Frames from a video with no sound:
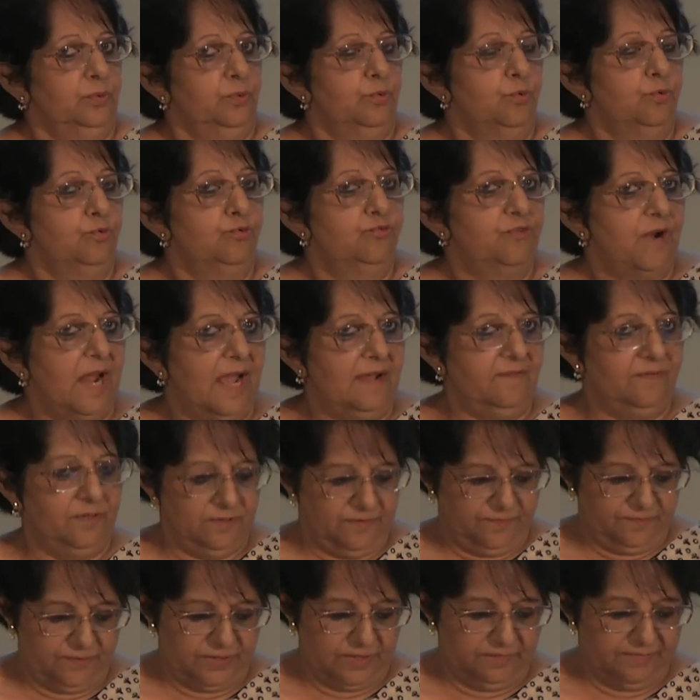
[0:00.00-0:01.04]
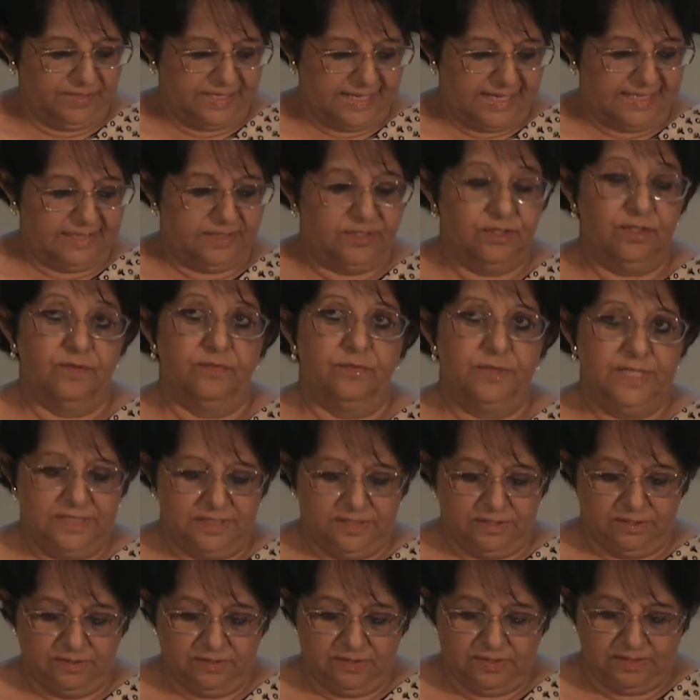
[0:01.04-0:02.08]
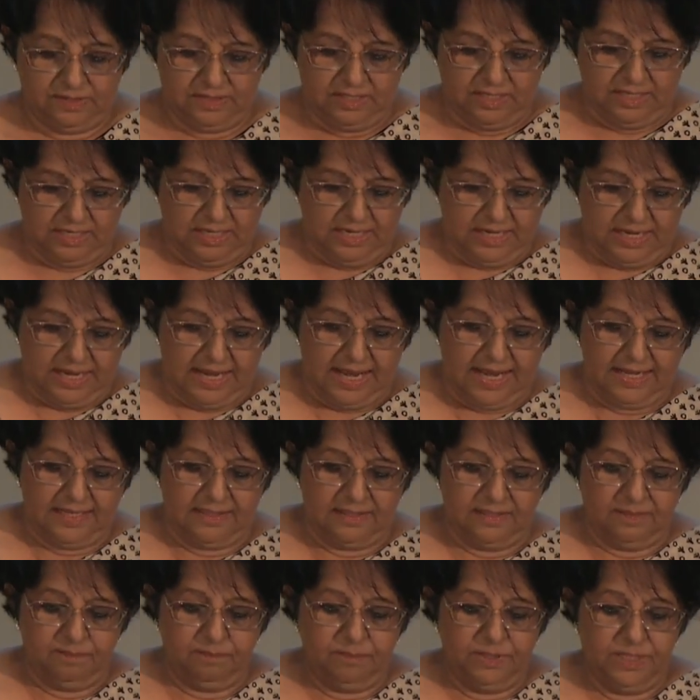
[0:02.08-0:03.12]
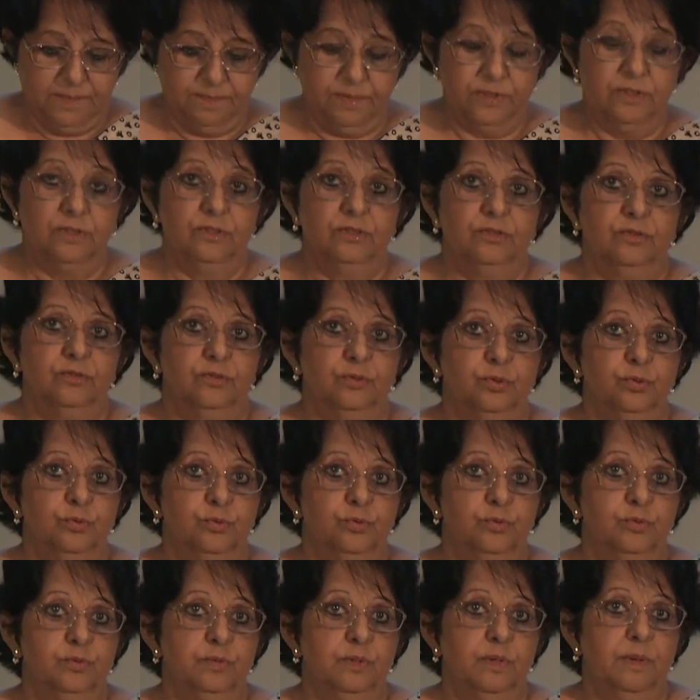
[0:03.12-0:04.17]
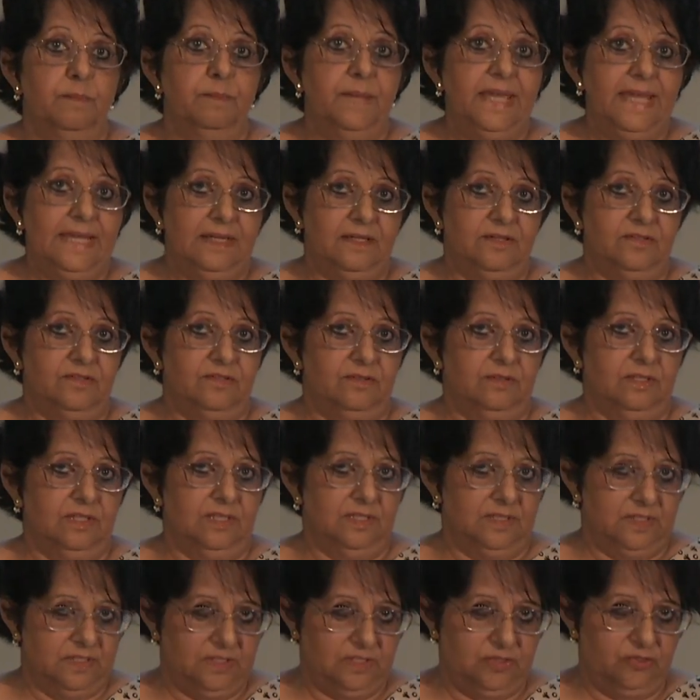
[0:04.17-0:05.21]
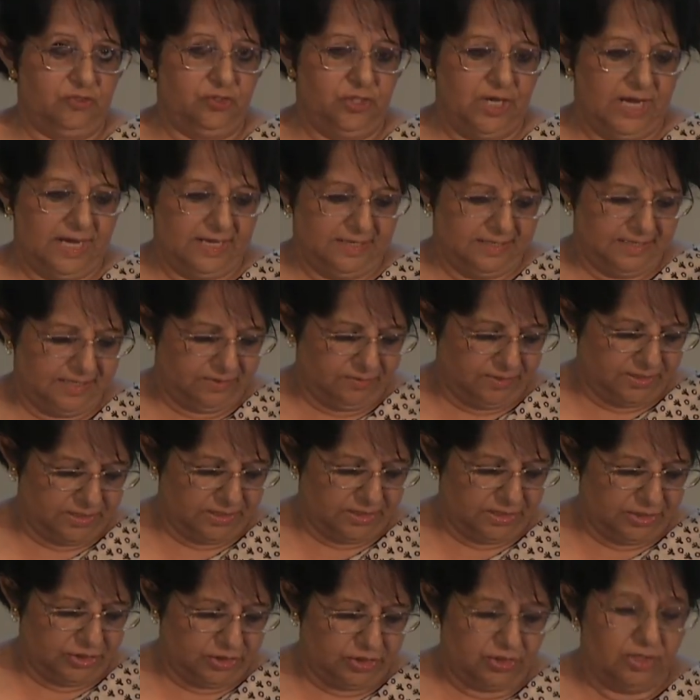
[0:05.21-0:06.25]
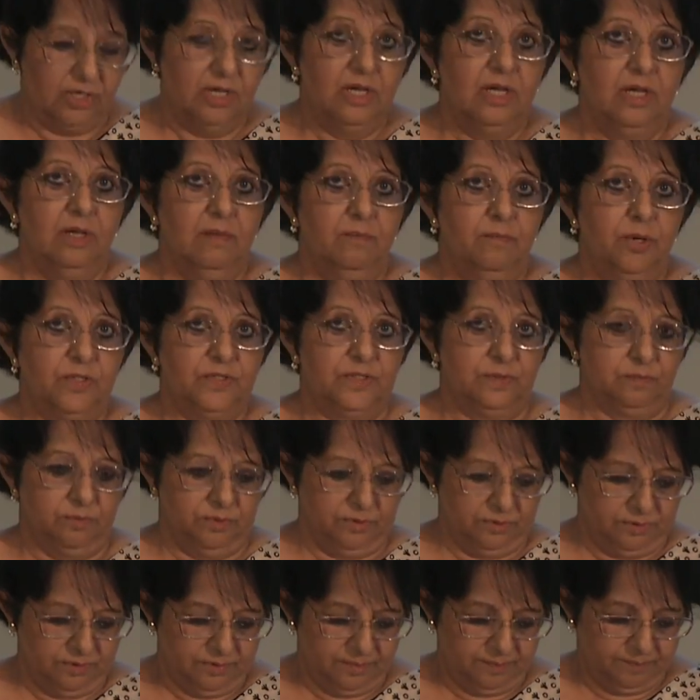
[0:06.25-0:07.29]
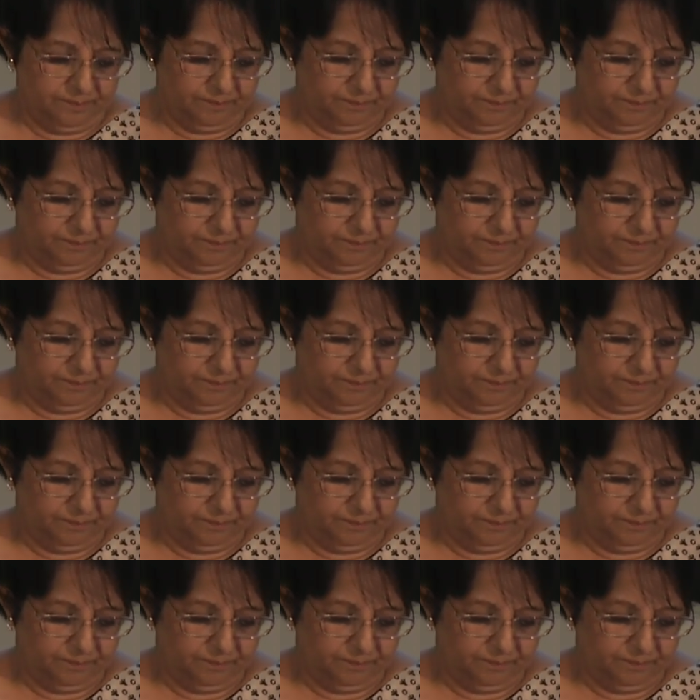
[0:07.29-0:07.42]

who traveled for a variety of reasons, and people who made this shared heritage possible.